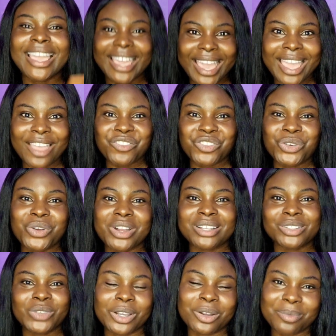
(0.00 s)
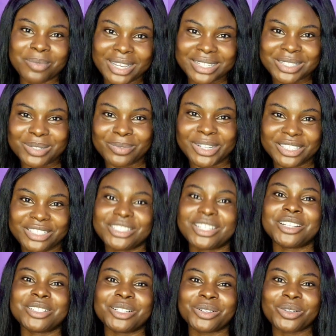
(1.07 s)
Hey everyone, welcome back to my
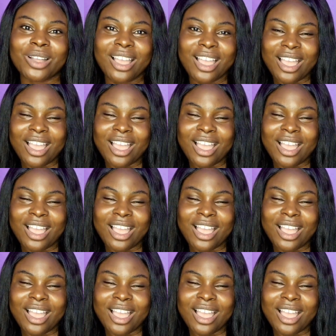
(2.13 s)
channel.